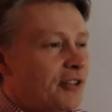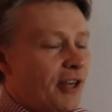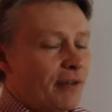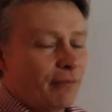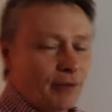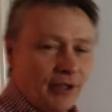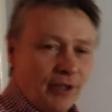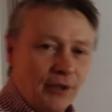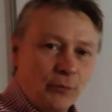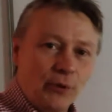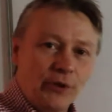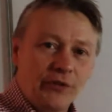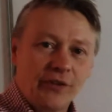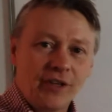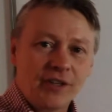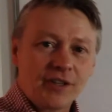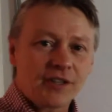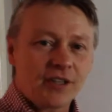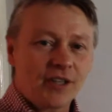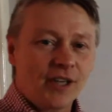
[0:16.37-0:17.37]
generally with
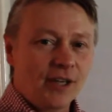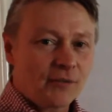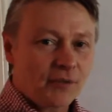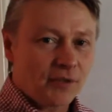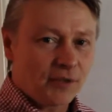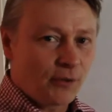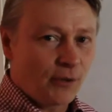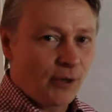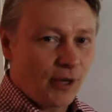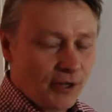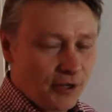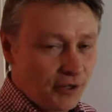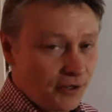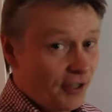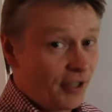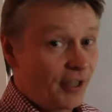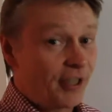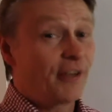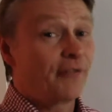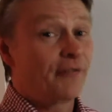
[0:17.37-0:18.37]
these types of questions,
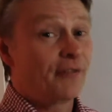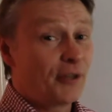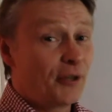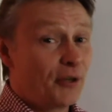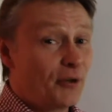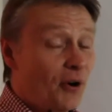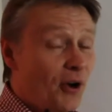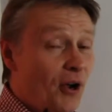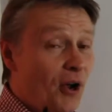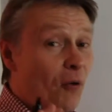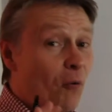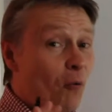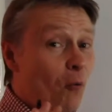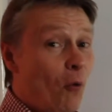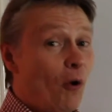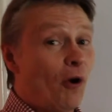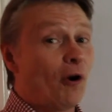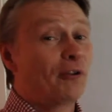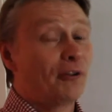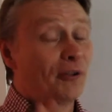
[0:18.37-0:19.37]
they give you
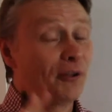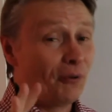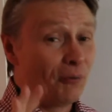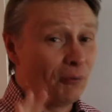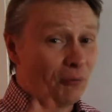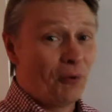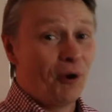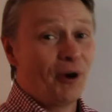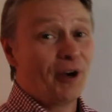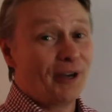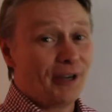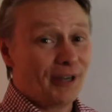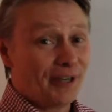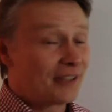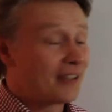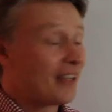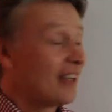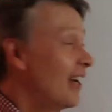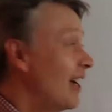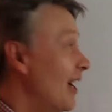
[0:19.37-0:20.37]
one
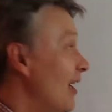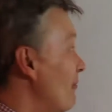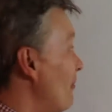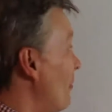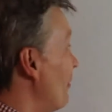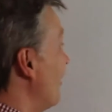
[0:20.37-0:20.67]
word, and